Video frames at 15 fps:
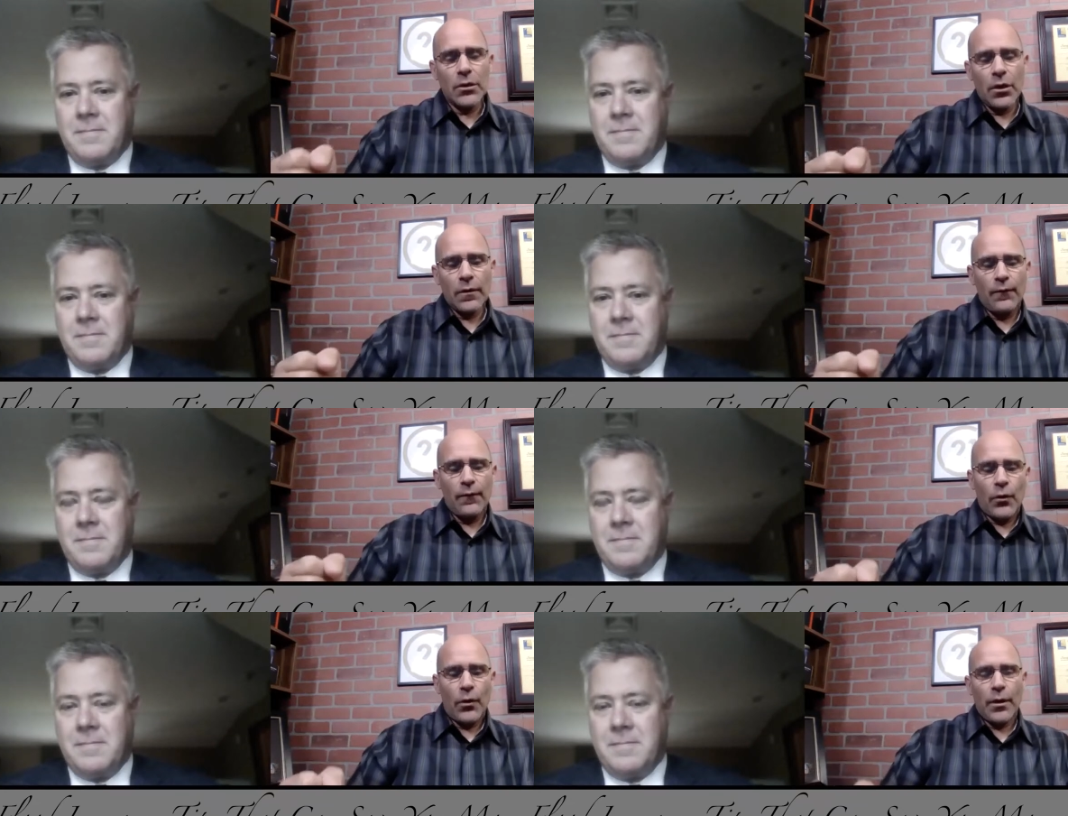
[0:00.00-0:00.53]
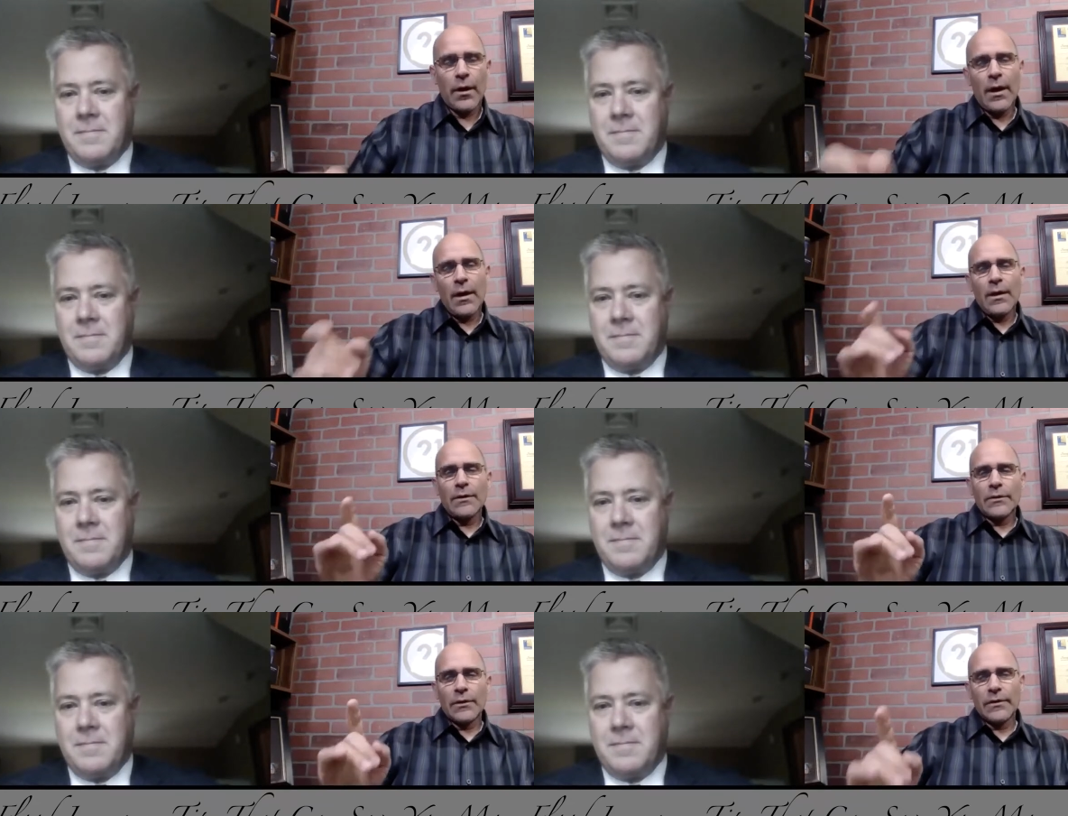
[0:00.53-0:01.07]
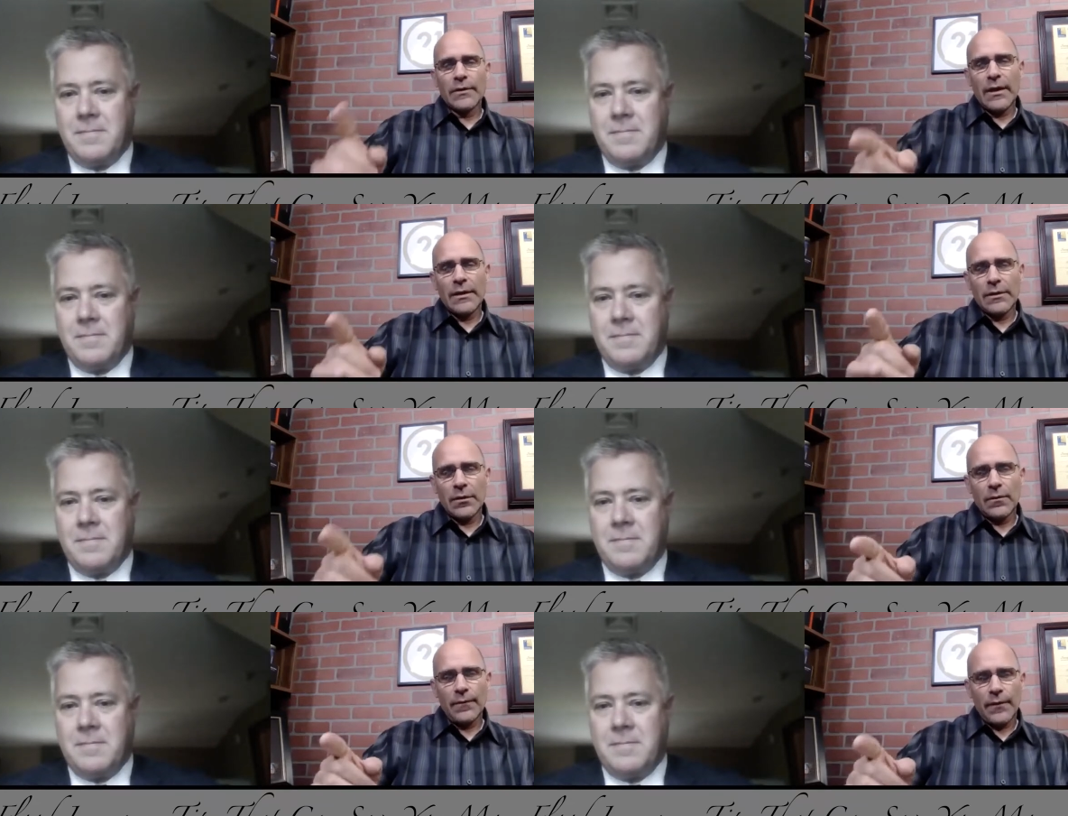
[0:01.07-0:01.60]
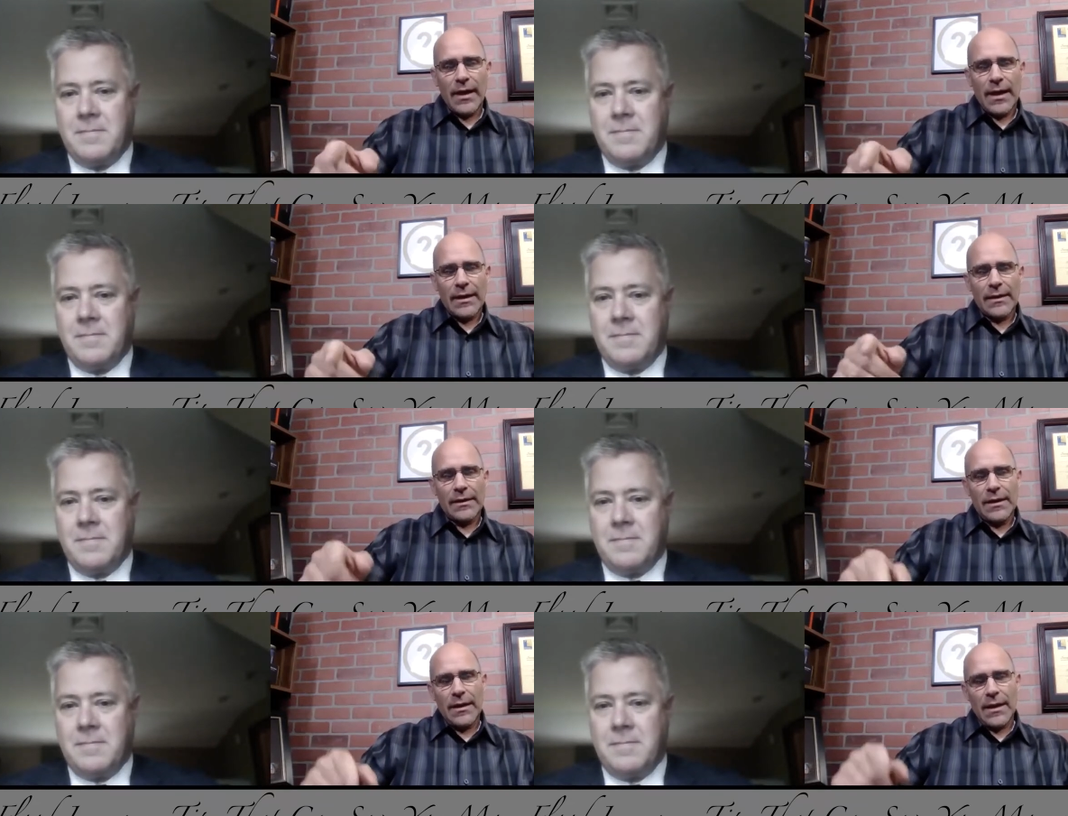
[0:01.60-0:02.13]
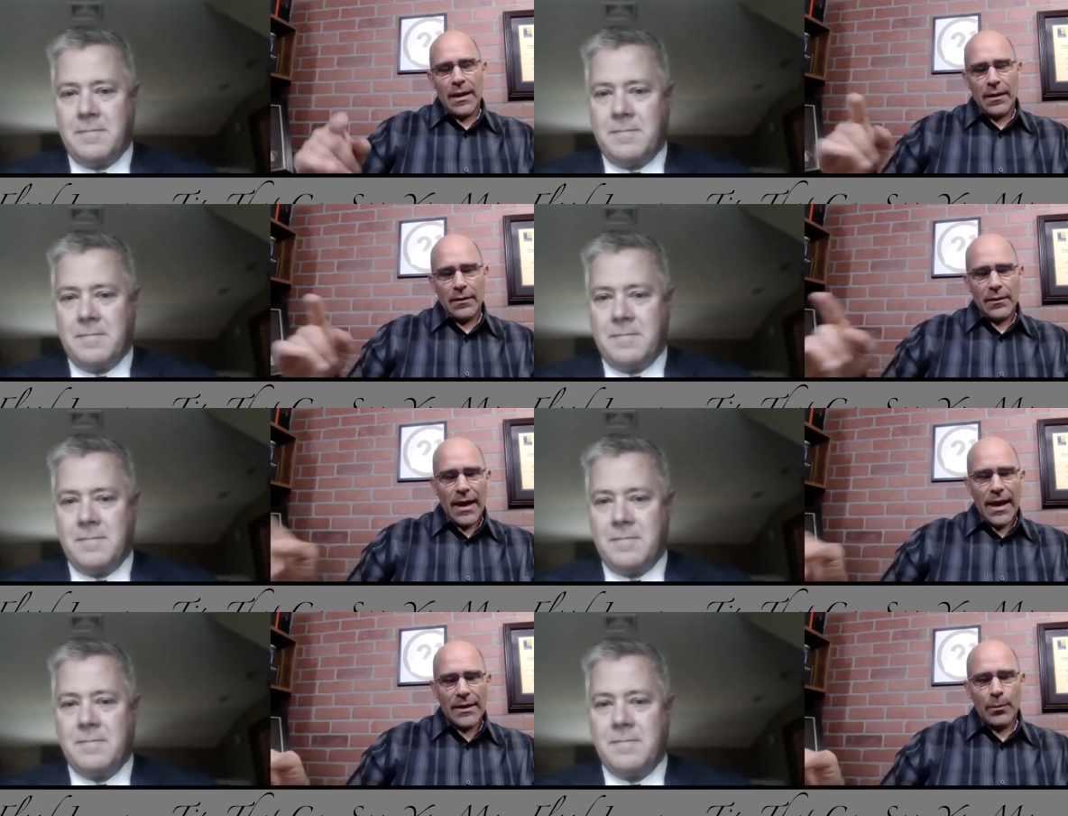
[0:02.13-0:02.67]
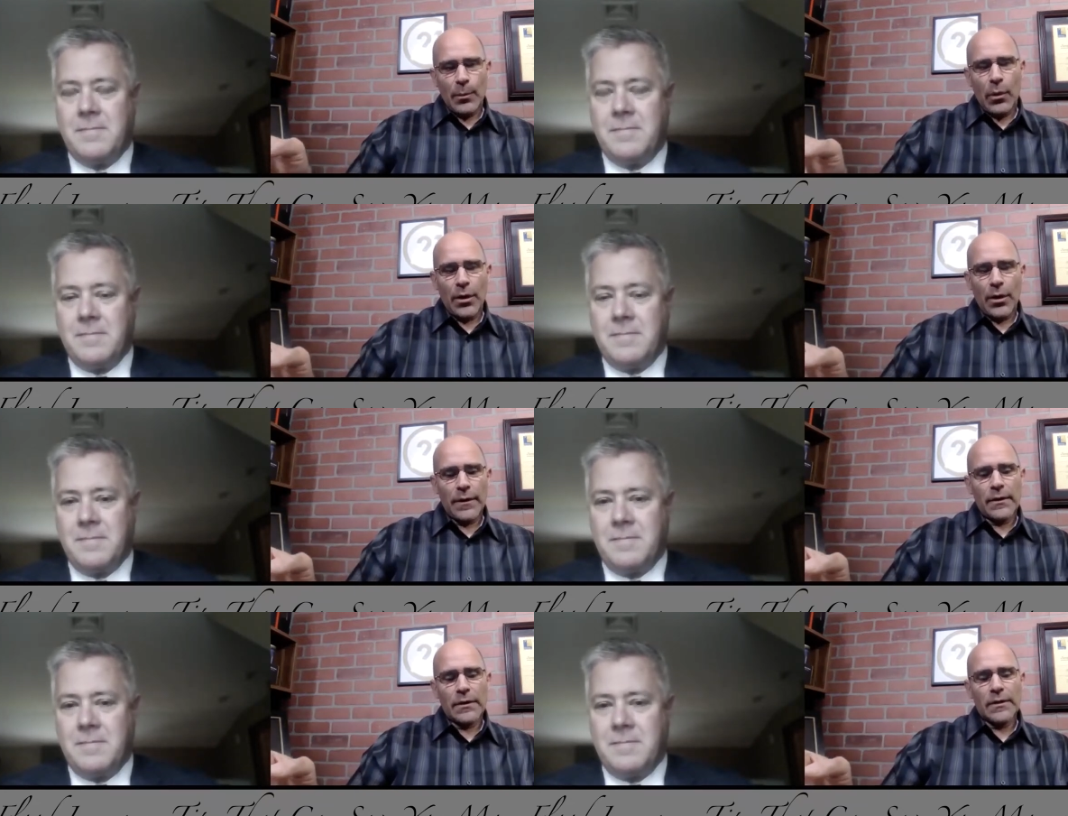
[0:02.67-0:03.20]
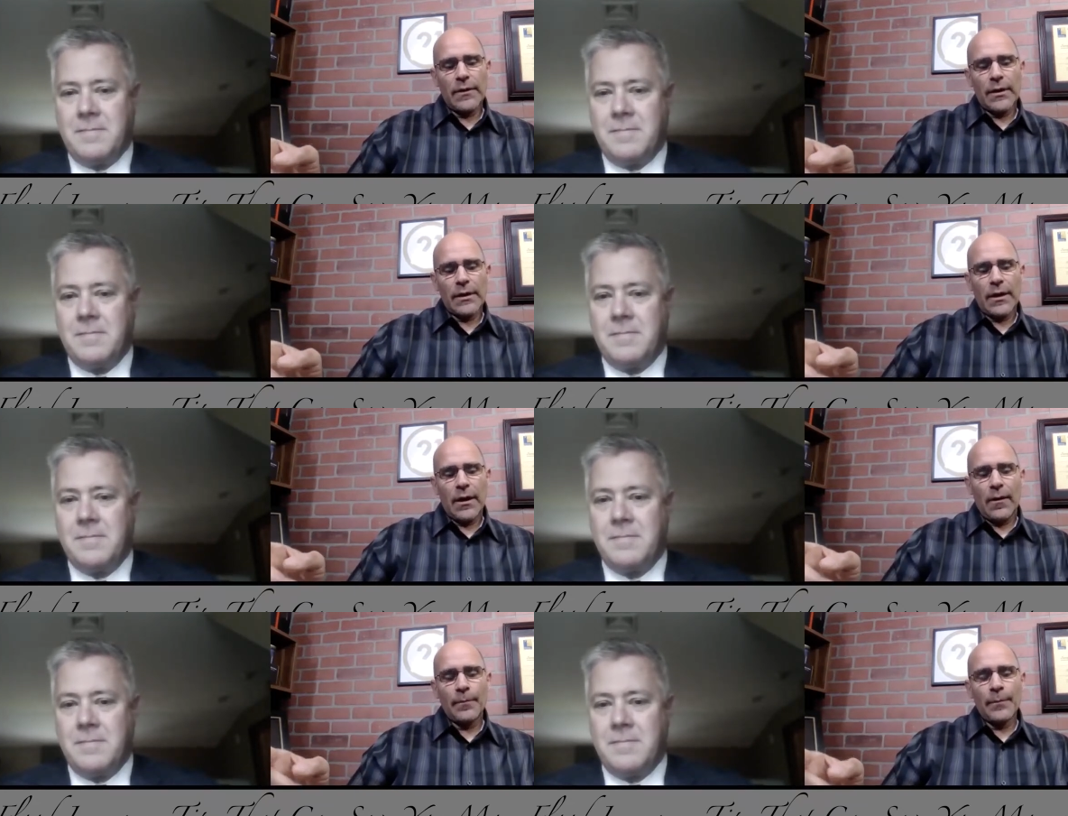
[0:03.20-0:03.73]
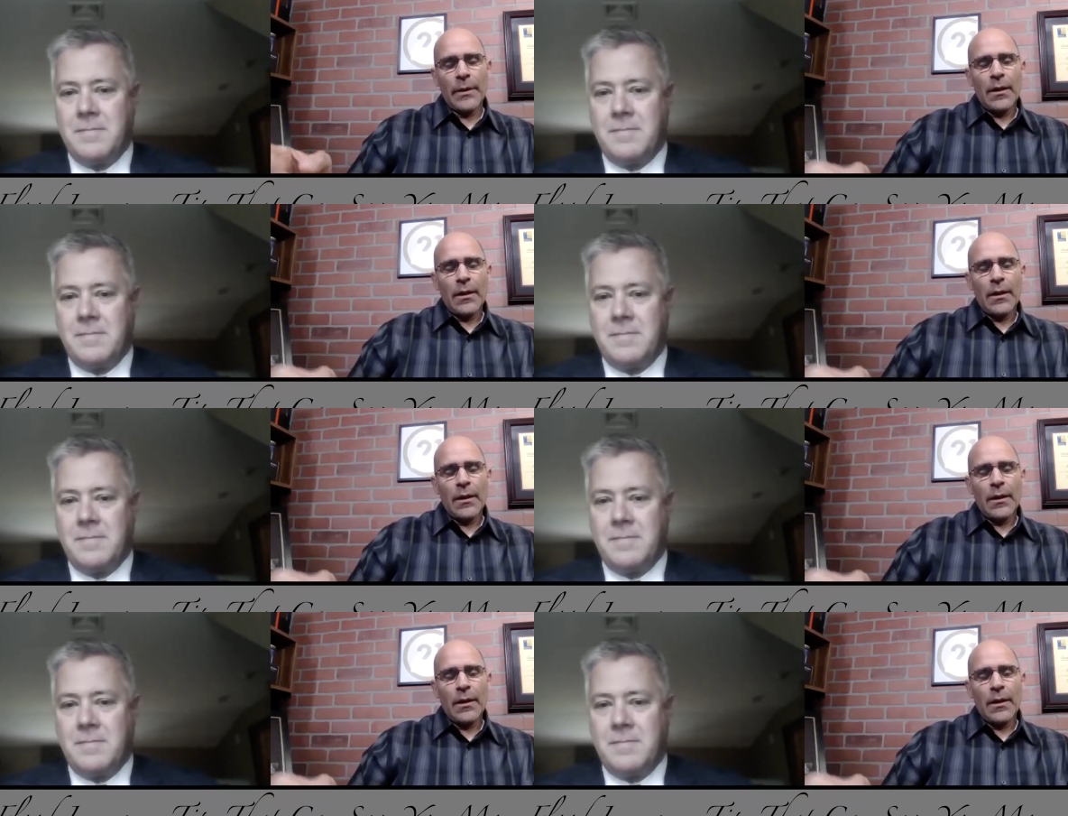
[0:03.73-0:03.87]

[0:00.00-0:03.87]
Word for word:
Speaker 1: look for. So stay tuned for that at the latter part of this video.